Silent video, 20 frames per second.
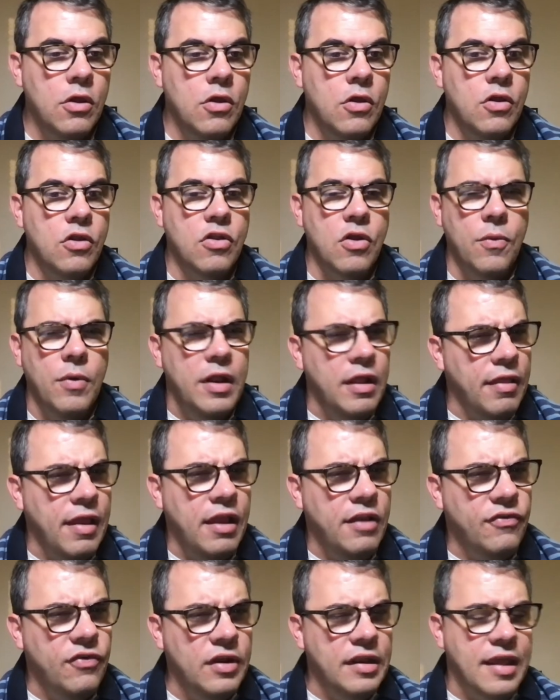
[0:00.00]
So what did
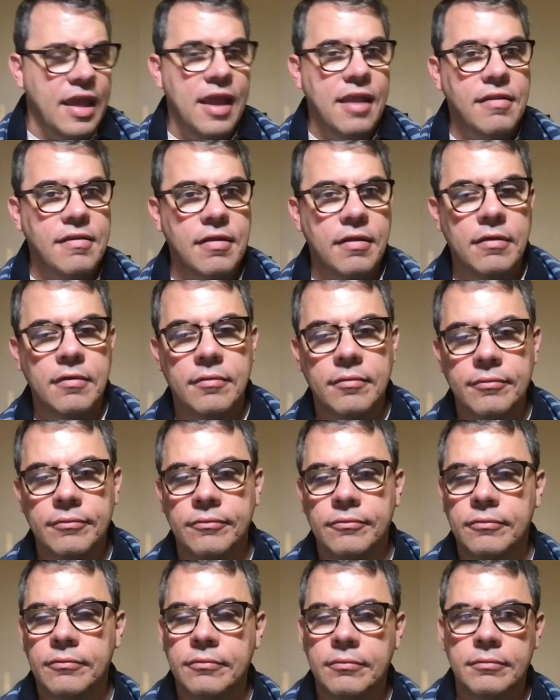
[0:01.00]
Lightfoot get?
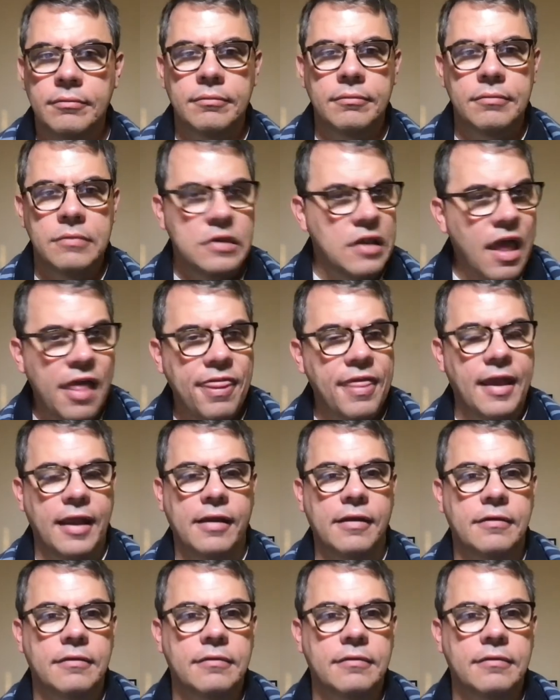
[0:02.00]
Nothing.